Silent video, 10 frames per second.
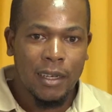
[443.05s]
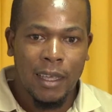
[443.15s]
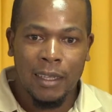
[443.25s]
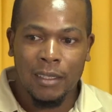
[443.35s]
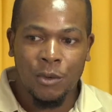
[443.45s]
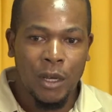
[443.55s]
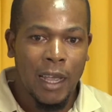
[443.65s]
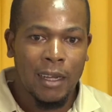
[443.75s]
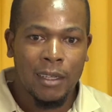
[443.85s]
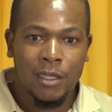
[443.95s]
That's
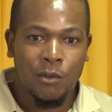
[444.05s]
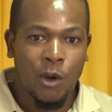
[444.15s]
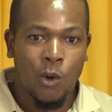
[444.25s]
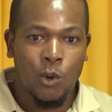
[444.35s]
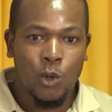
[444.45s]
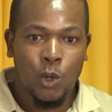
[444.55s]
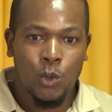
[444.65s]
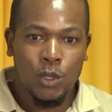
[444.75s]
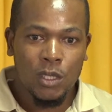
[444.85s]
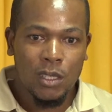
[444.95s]
regardless of how
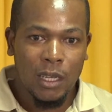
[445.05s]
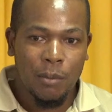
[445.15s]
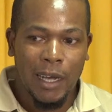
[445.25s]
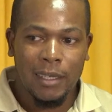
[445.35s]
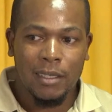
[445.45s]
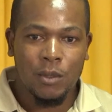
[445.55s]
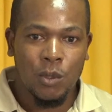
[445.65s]
close it passes,